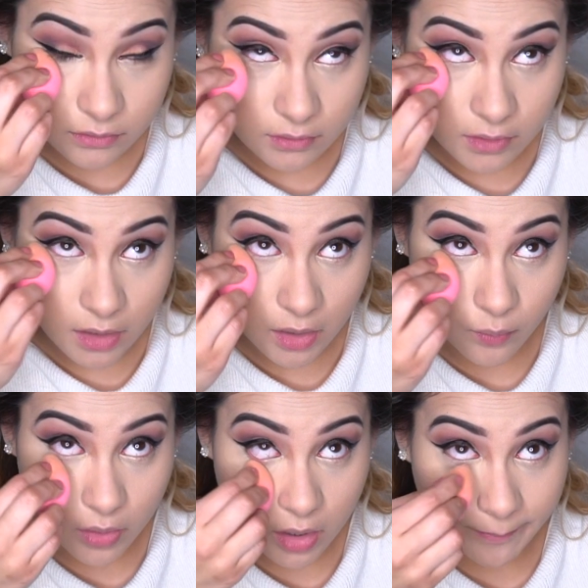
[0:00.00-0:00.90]
Yesterday
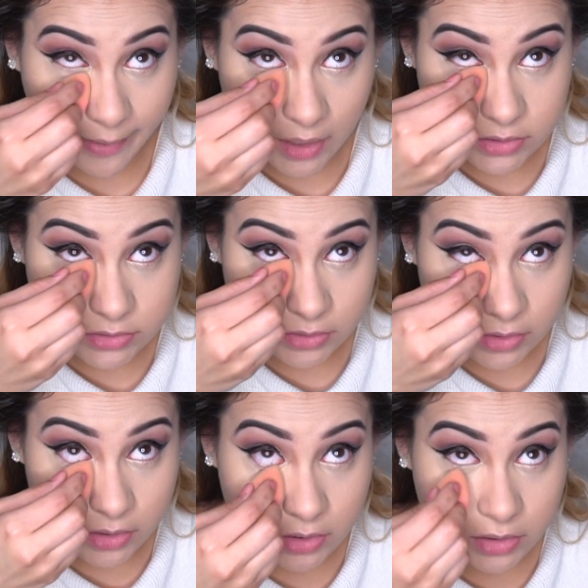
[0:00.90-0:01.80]
I woke up extra
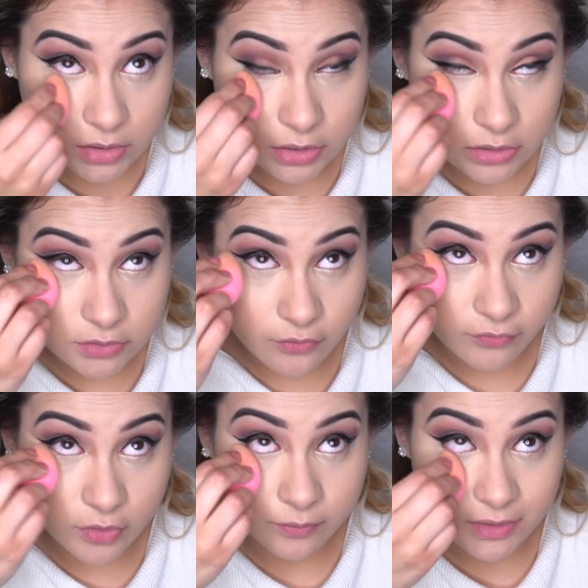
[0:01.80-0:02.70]
early to
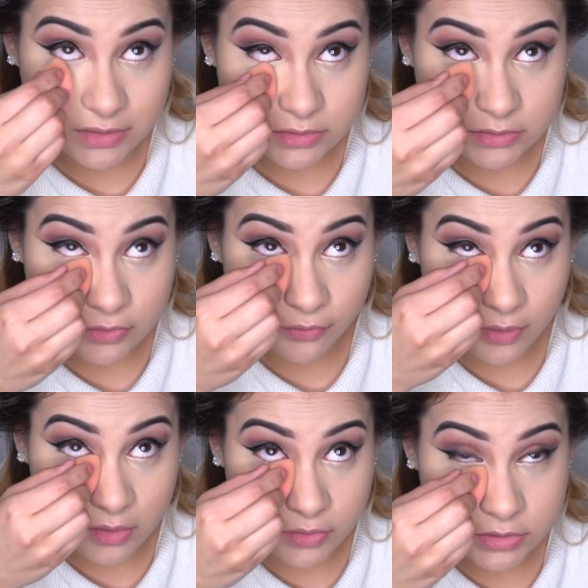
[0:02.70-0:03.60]
film this
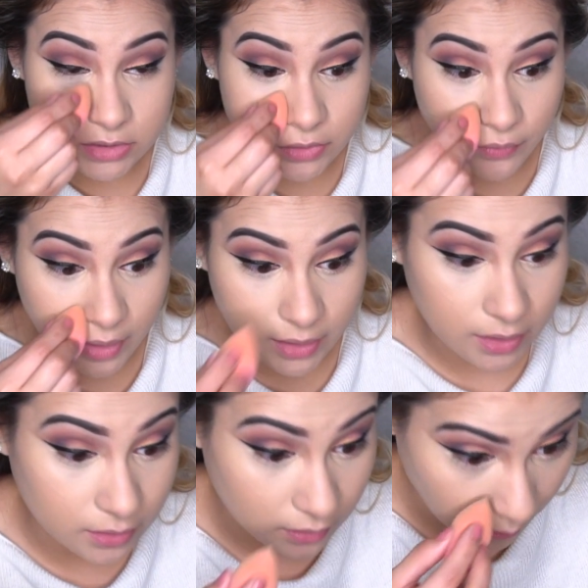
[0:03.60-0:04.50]
tutorial. I usually do it at
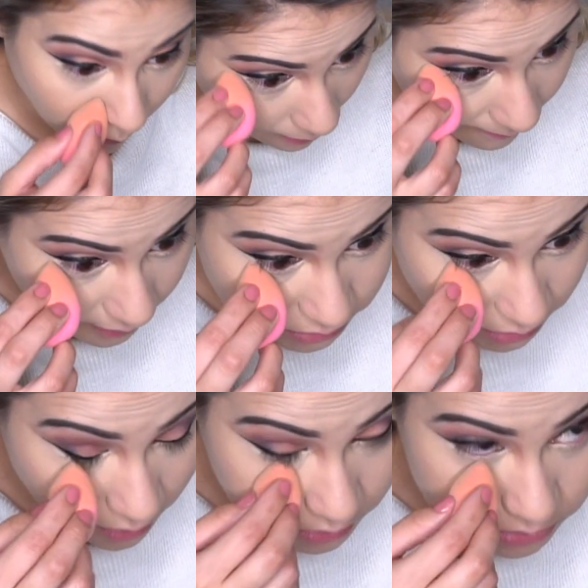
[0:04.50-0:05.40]
nighttime, but
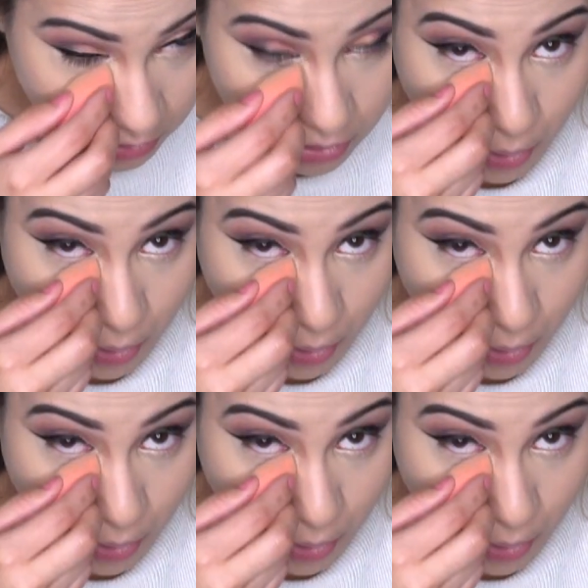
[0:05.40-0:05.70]
today I was like,